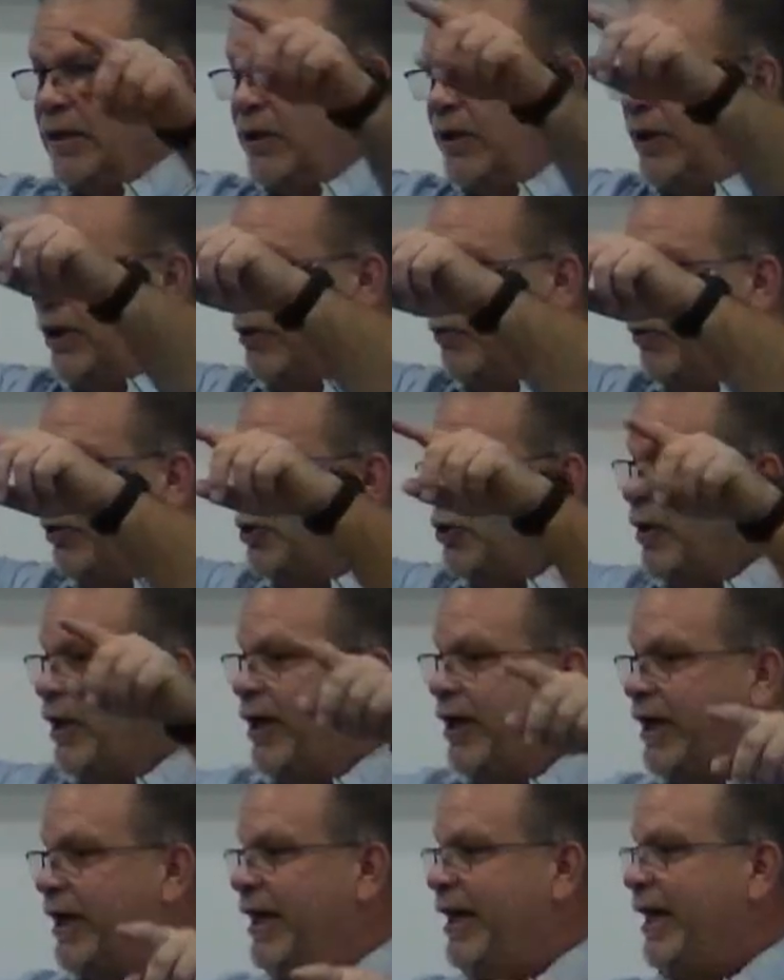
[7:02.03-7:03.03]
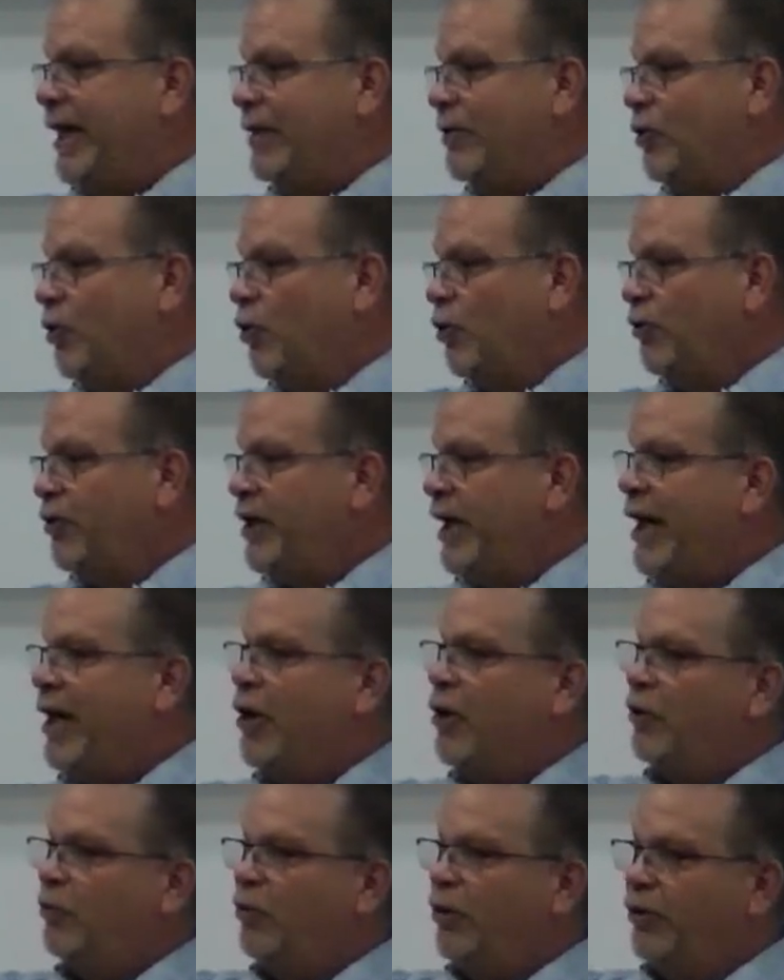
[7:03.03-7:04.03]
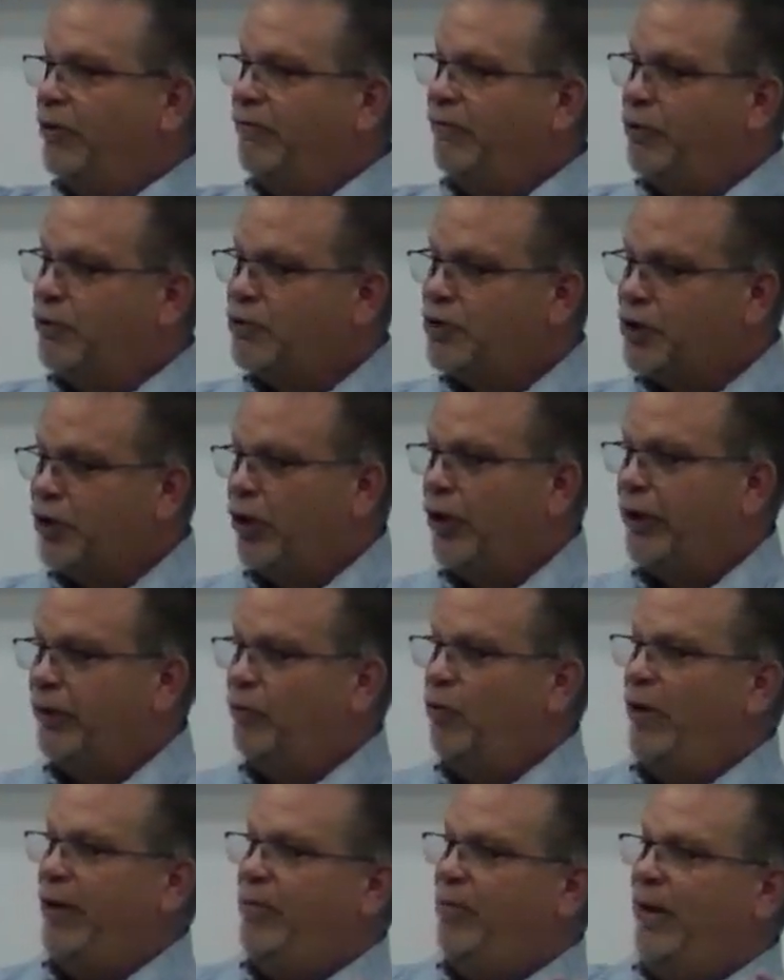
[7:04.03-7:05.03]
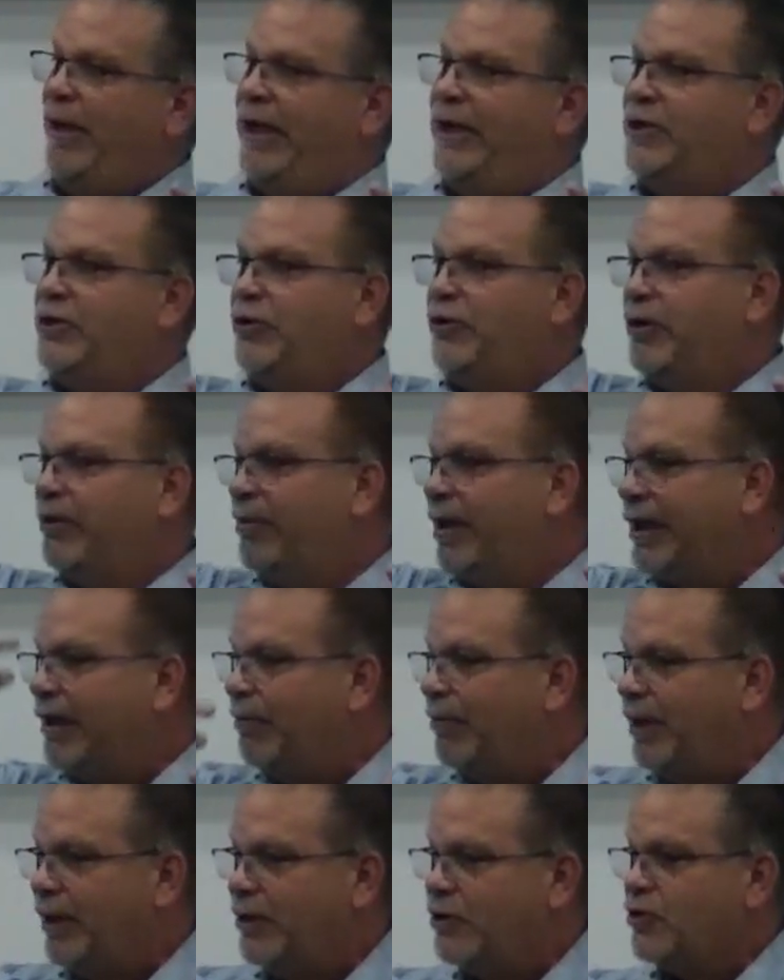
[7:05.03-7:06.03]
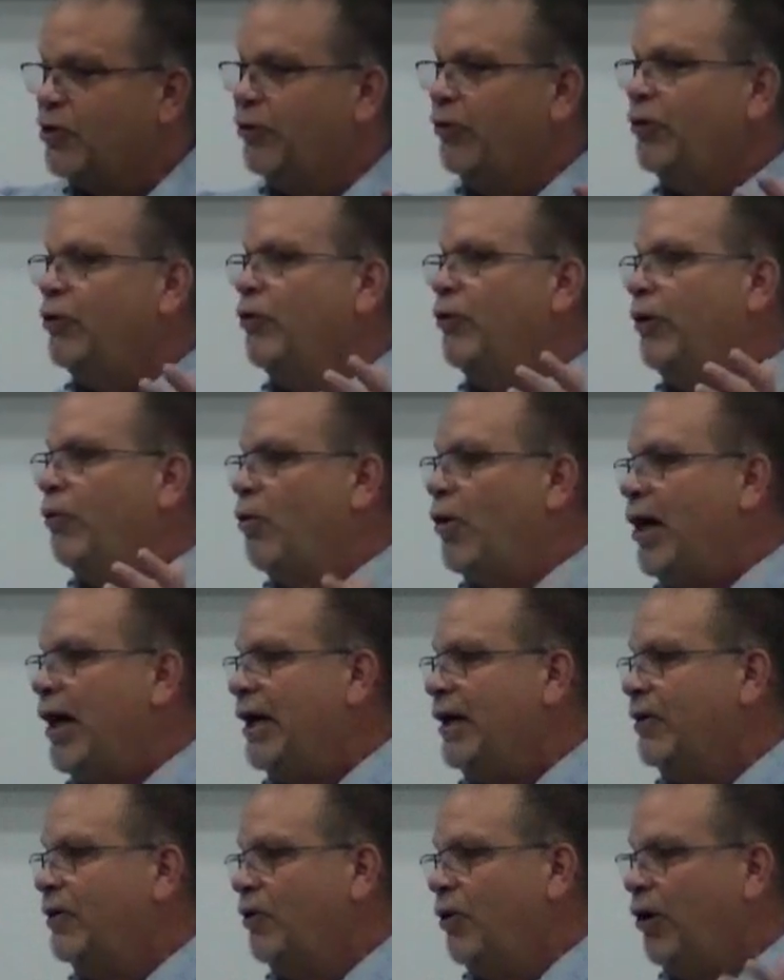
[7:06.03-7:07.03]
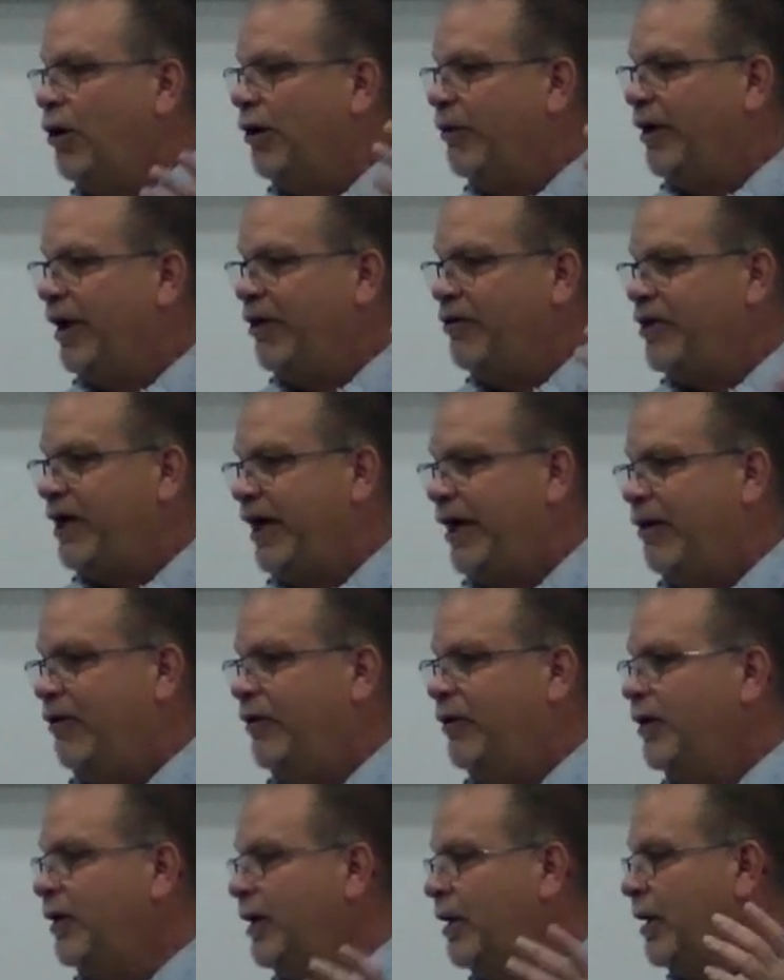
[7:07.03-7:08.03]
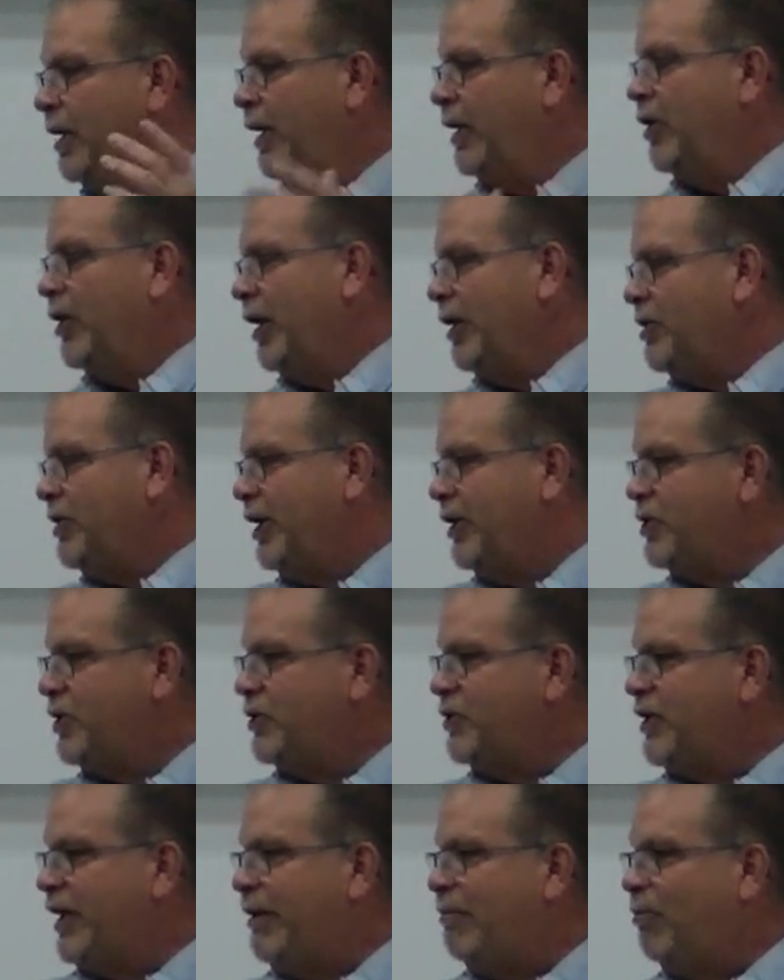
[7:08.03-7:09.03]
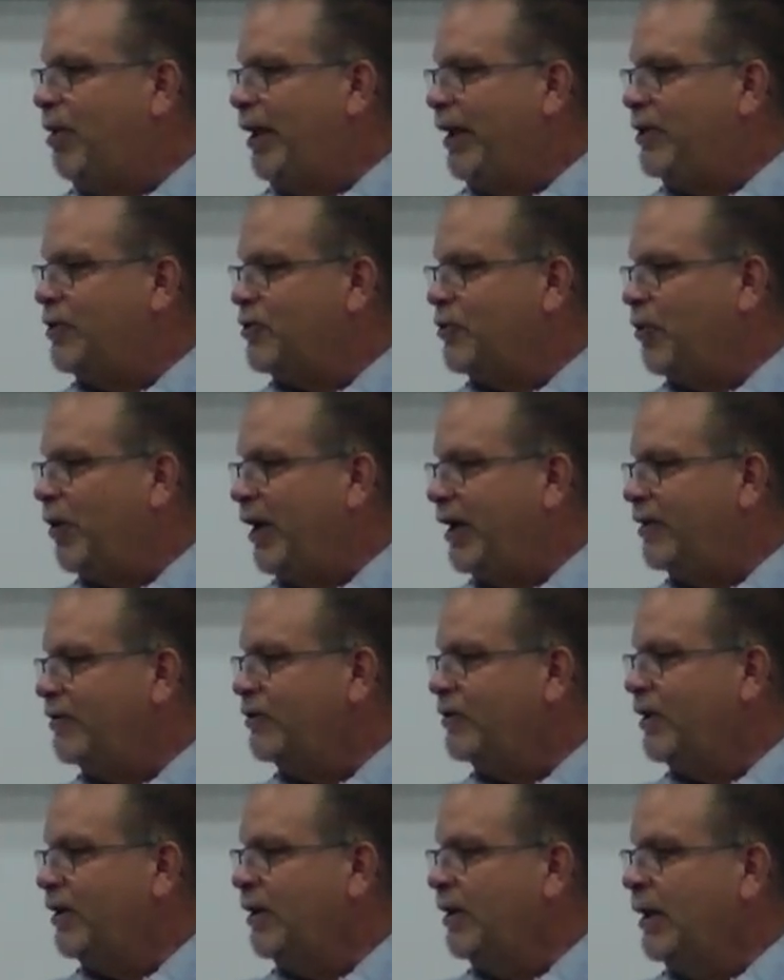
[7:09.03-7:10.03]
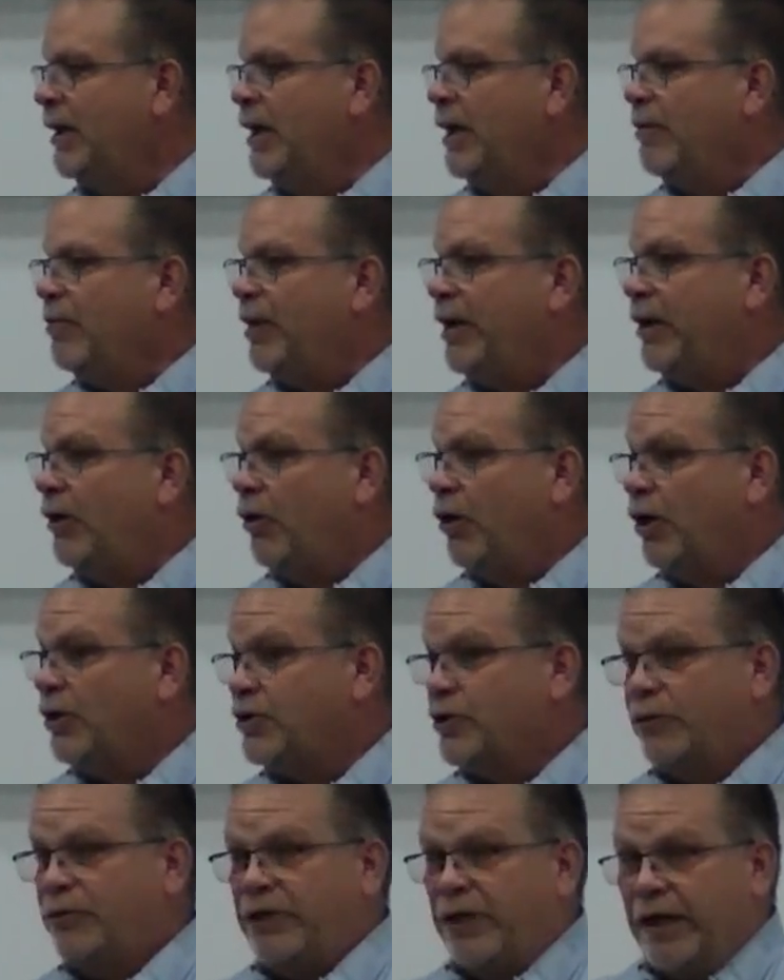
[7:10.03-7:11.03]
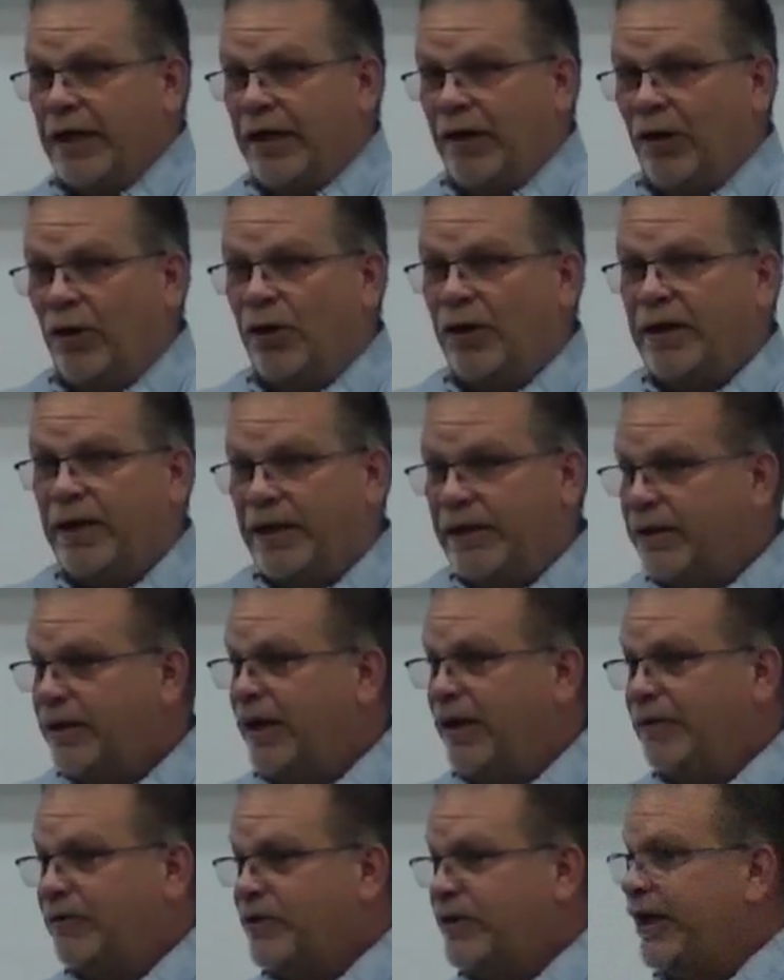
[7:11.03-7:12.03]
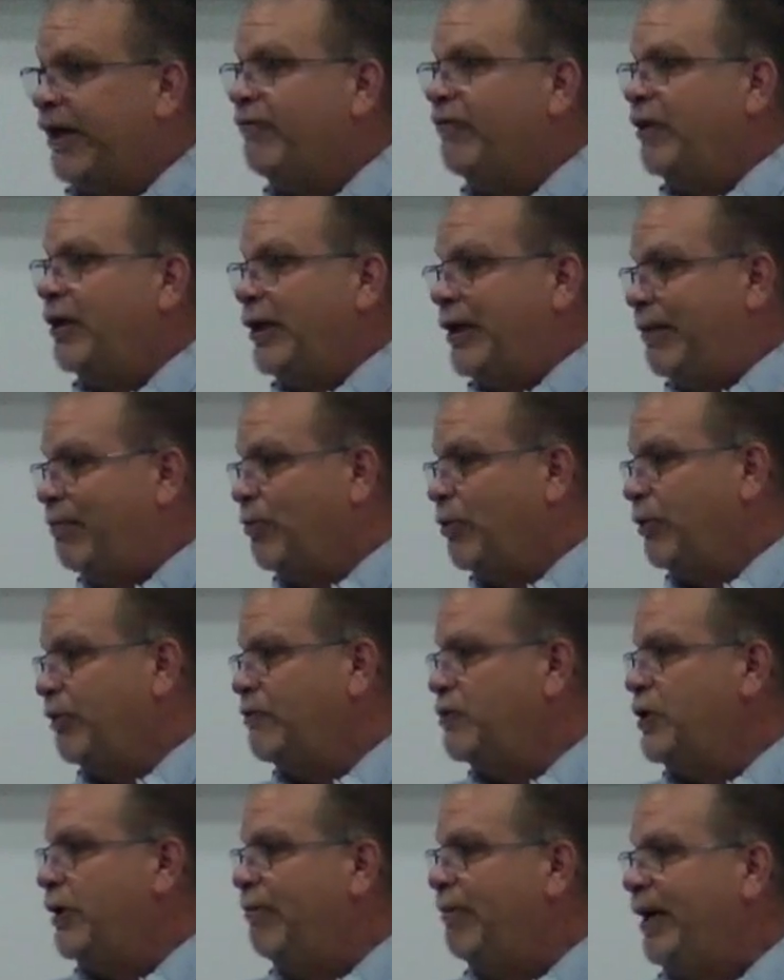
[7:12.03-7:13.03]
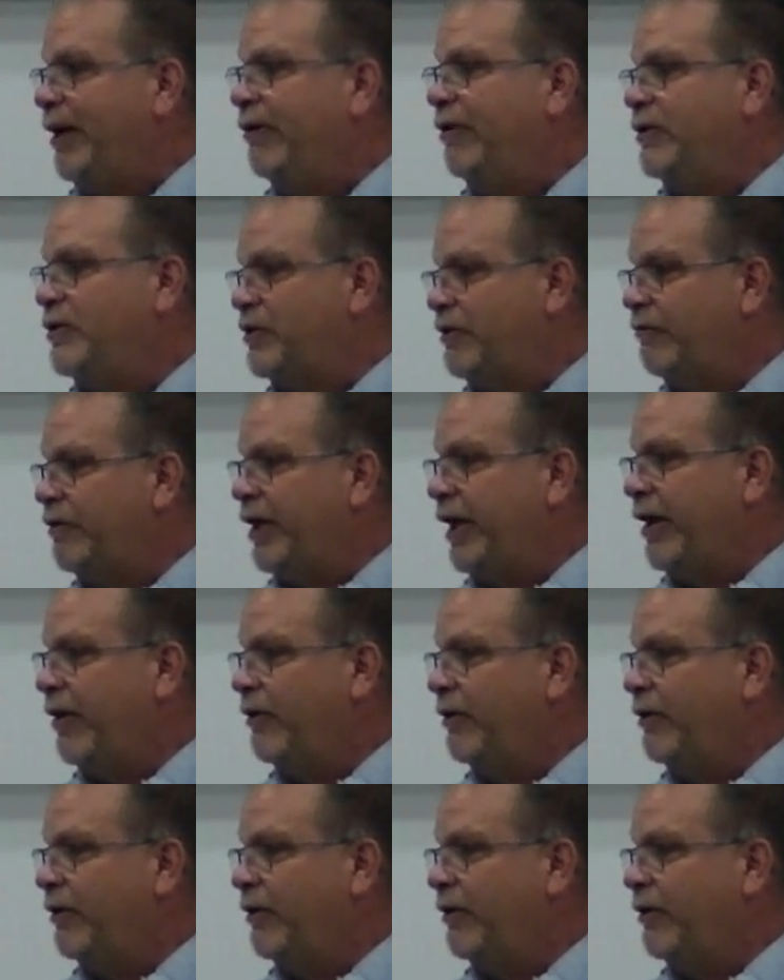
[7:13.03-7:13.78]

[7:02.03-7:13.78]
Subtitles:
you know, we're trying to connect the whole town where if you start one place, you can make a big circle or walk all around town and not touch the same place twice. But it also, you got to look, it definitely improves the appearance of town.